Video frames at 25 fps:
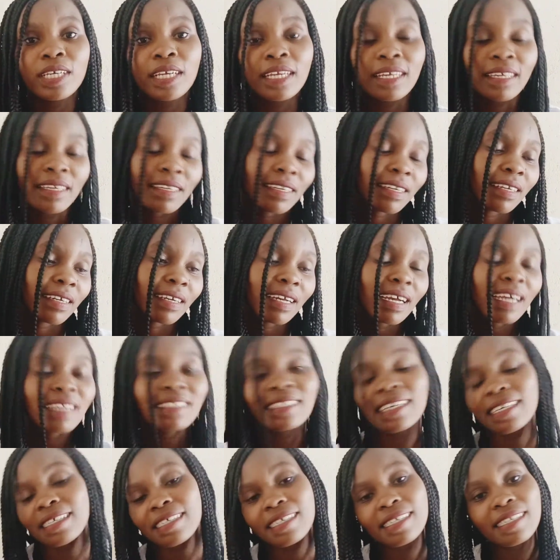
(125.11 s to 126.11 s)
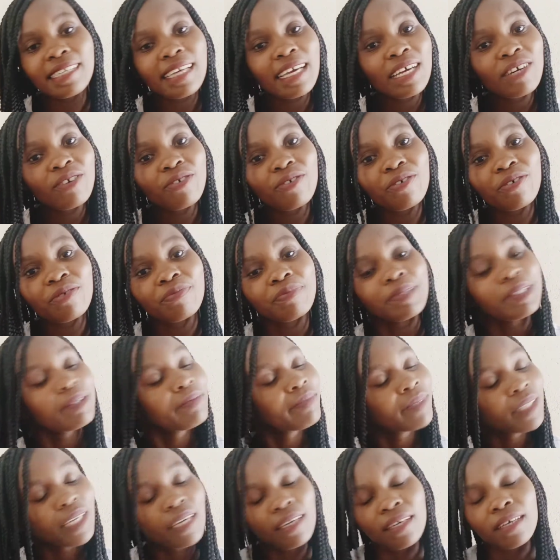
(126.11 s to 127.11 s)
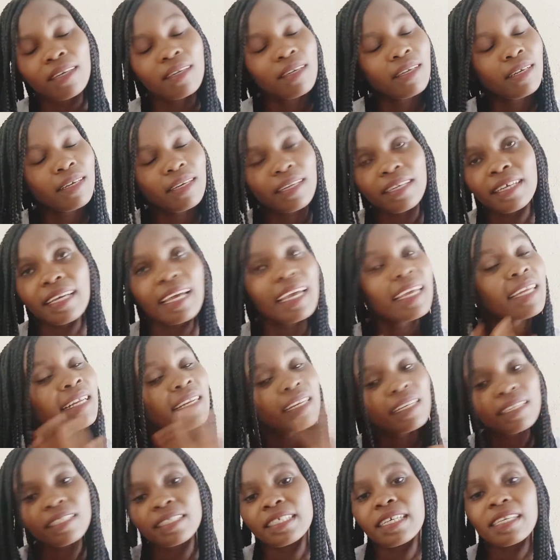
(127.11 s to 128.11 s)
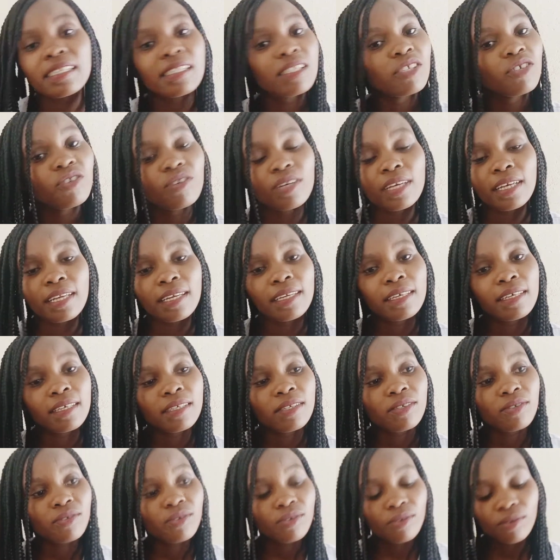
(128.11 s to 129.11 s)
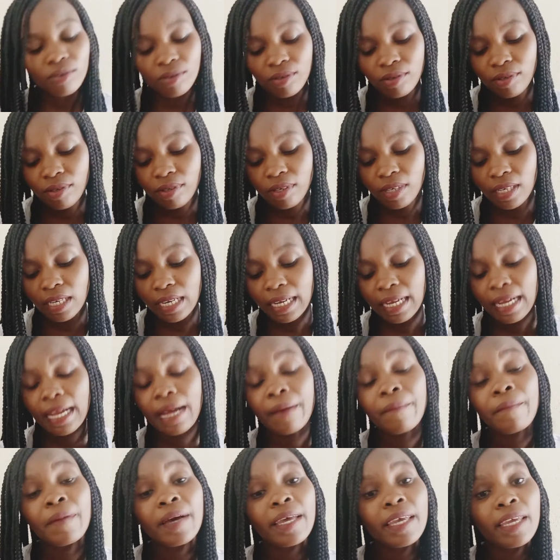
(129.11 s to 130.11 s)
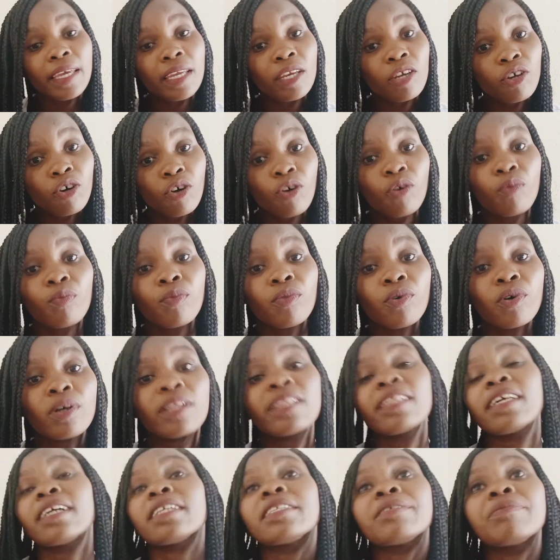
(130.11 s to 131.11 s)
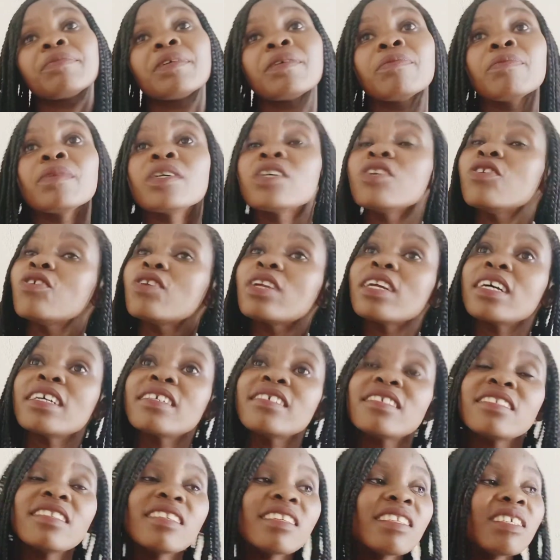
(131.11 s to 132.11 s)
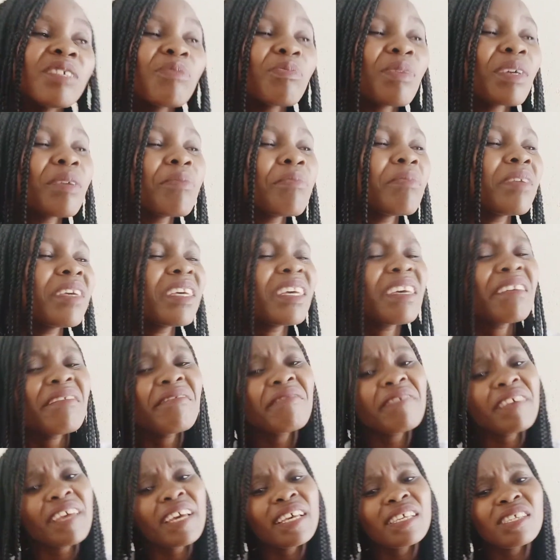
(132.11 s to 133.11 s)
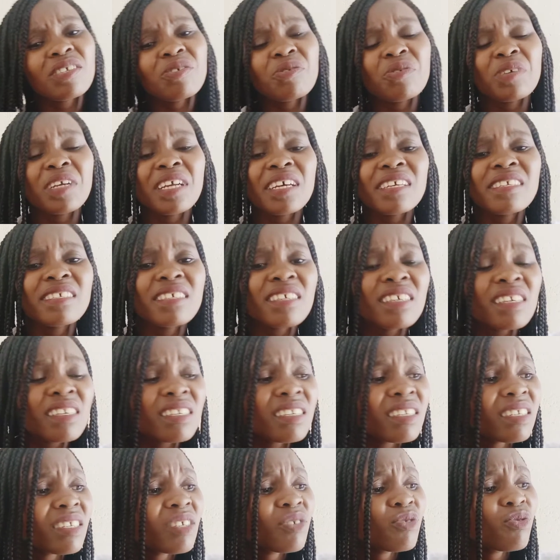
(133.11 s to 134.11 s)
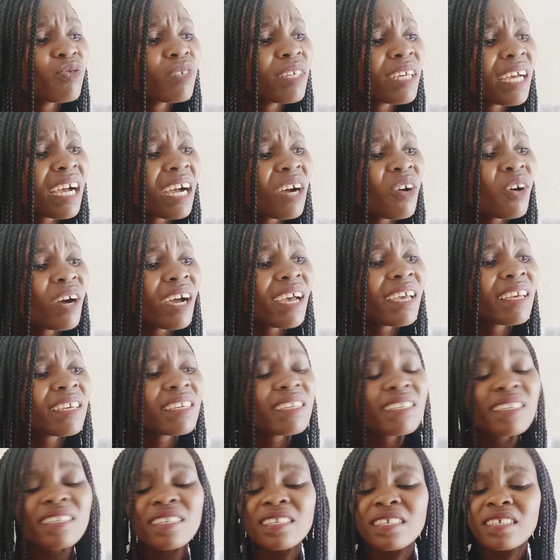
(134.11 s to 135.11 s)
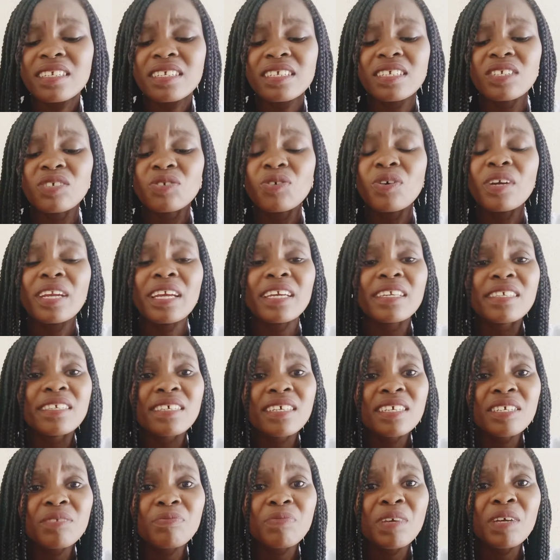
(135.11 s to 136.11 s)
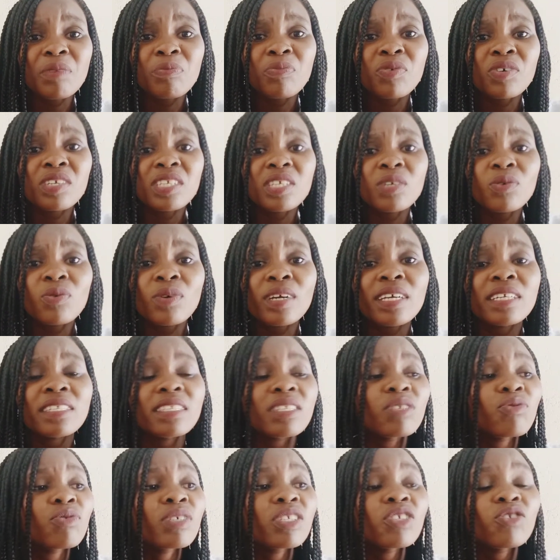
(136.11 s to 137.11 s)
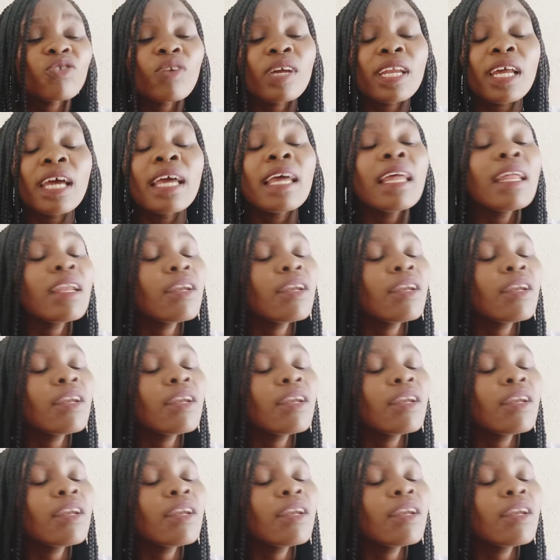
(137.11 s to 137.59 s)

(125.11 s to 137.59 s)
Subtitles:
Like, ata sindano, like, I really just don't like. So, ama any hormone that maybe gonna change my behaviors, gonna change sijui how I eat, it's gonna change my body weight, sijui it's gonna.